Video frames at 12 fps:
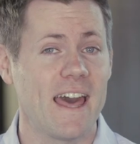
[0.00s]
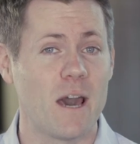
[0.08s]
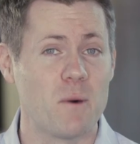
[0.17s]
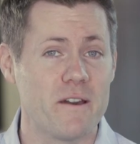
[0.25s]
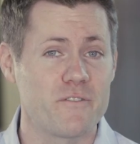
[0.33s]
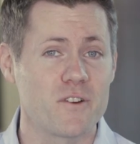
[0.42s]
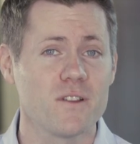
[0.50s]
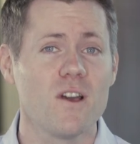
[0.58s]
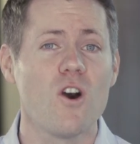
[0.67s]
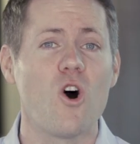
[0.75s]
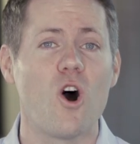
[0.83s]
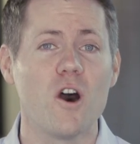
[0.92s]
However,
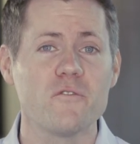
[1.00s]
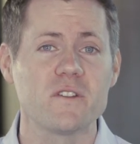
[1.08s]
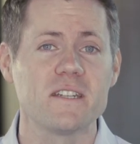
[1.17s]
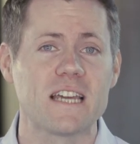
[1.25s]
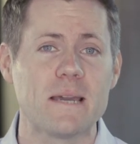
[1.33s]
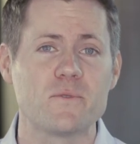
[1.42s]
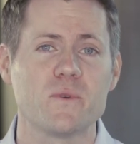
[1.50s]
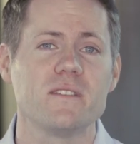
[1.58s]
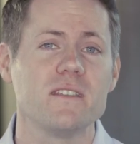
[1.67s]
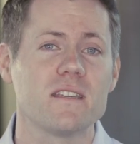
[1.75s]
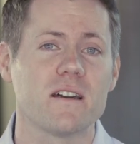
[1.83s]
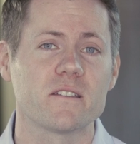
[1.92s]
oftentimes we
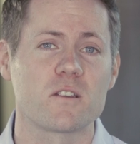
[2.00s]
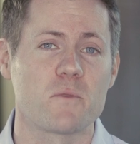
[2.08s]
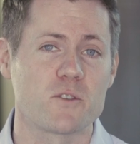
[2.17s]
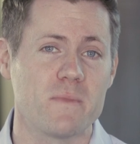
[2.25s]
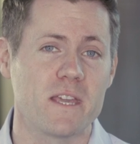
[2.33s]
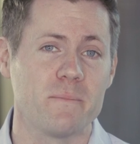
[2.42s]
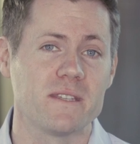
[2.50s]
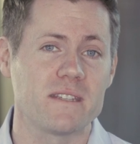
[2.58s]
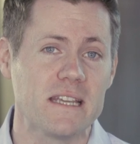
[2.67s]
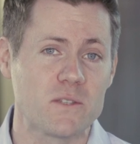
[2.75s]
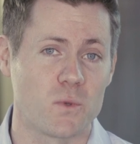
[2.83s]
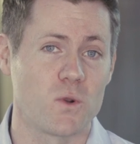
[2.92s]
see customers make
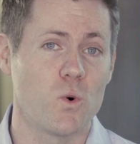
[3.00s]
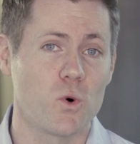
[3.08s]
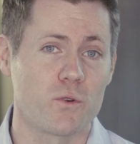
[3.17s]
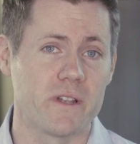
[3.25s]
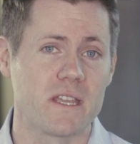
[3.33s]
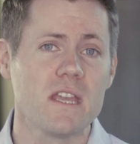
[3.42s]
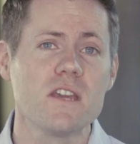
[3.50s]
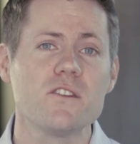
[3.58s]
mistakes when ordering